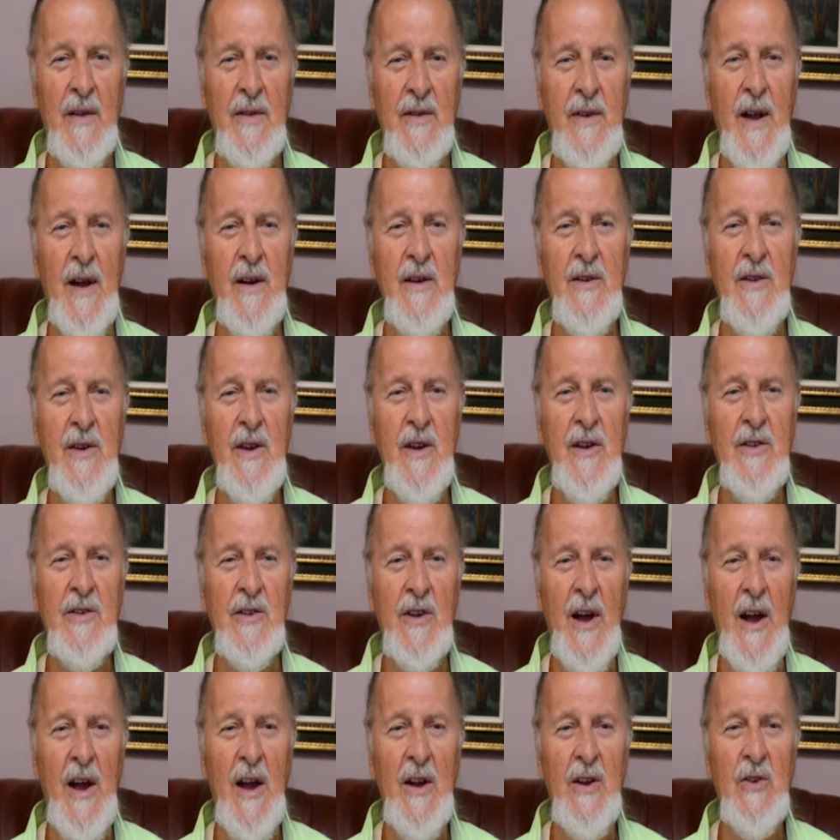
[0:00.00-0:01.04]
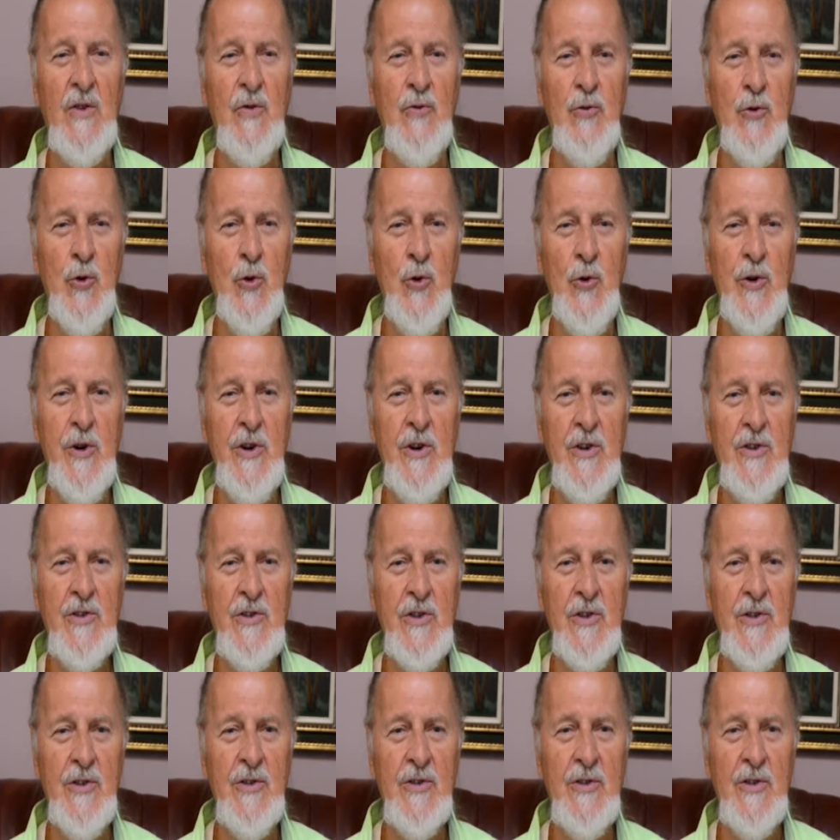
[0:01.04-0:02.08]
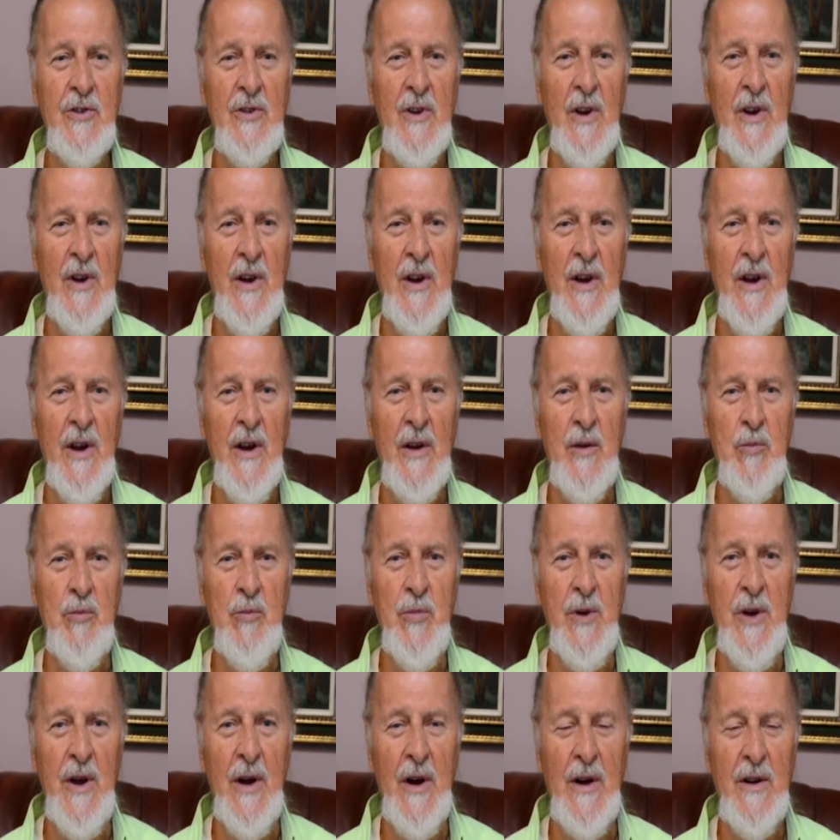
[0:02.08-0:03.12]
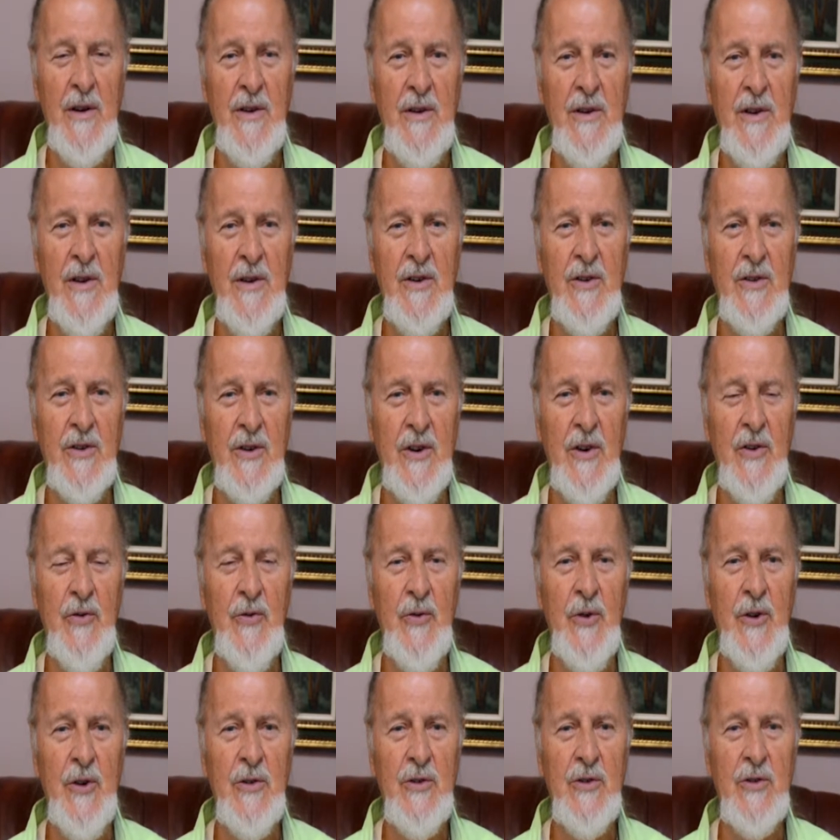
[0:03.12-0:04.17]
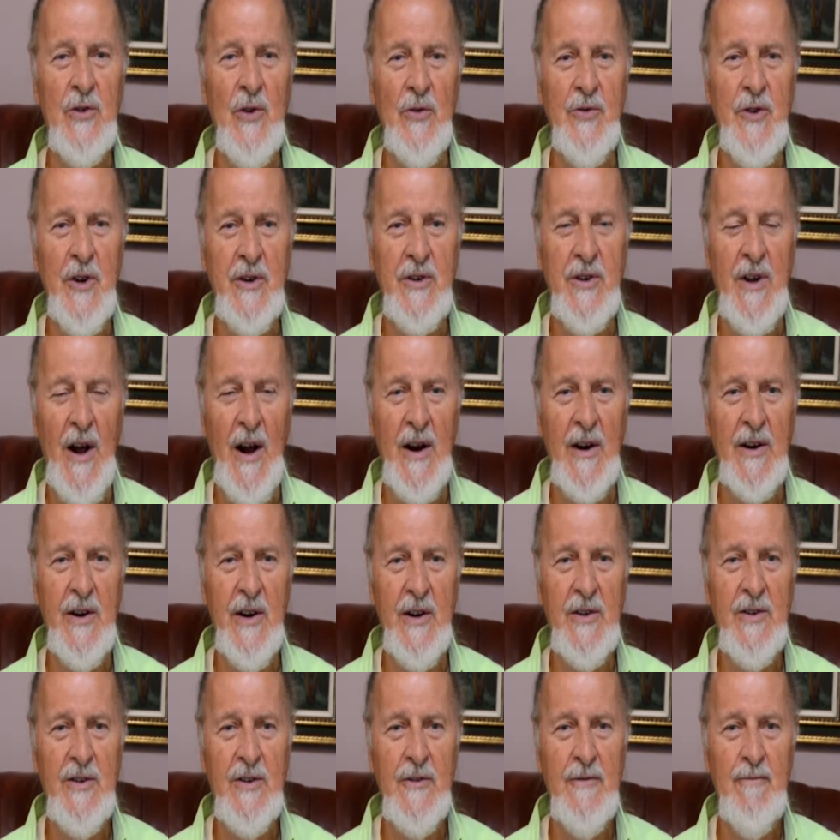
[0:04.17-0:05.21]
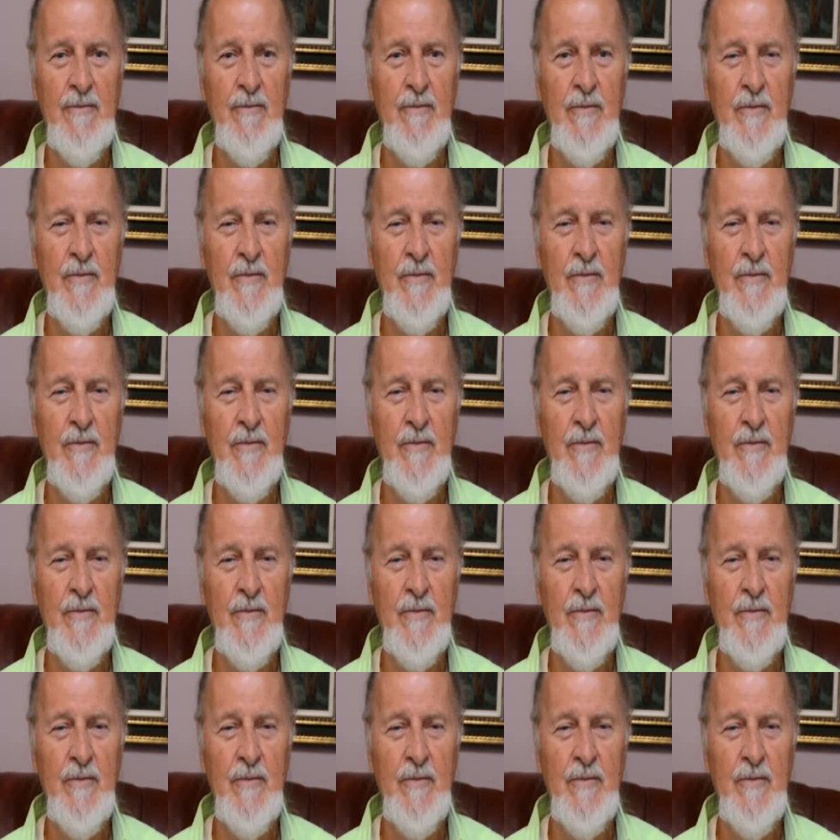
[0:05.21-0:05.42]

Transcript: techniques end few inches beyond the surface of the target